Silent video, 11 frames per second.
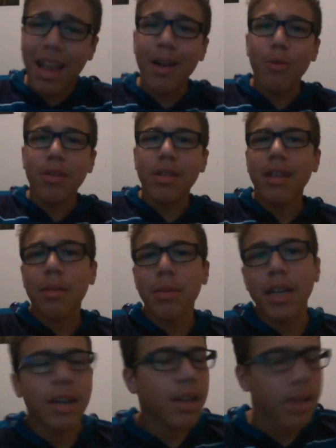side
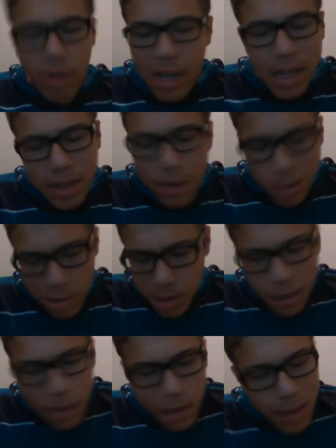wasabi, chicken and
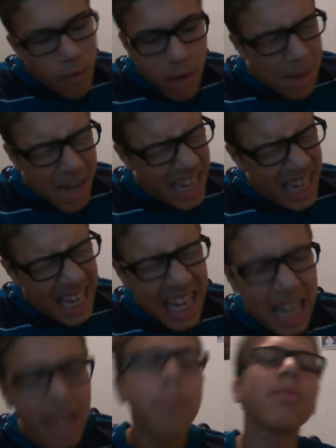cheese,
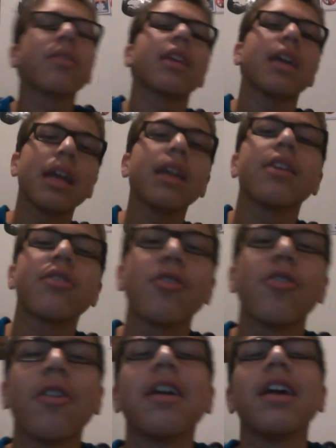everybody. It is
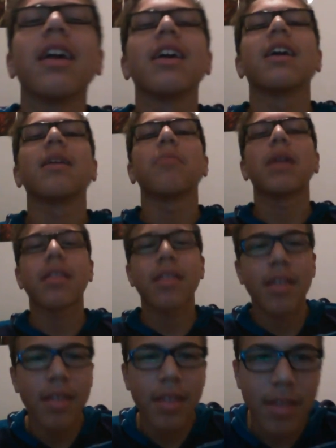your
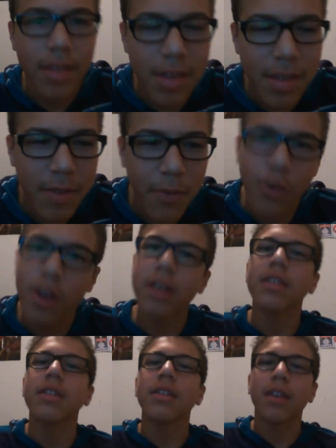bestest
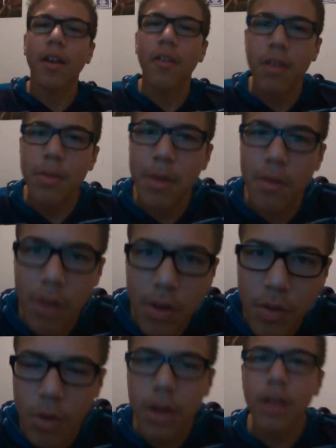friend, R.A.P.
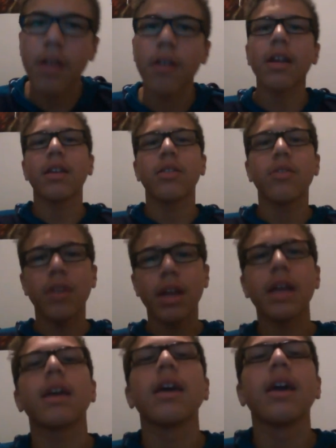Retroid here, and
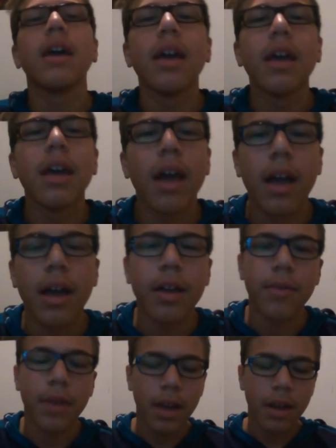today
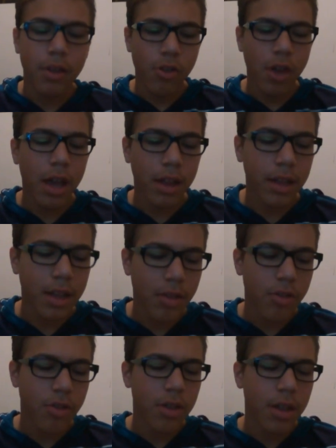I've got a
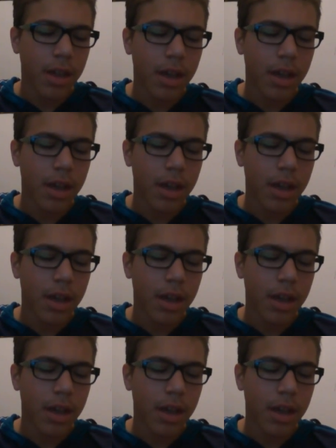challenge.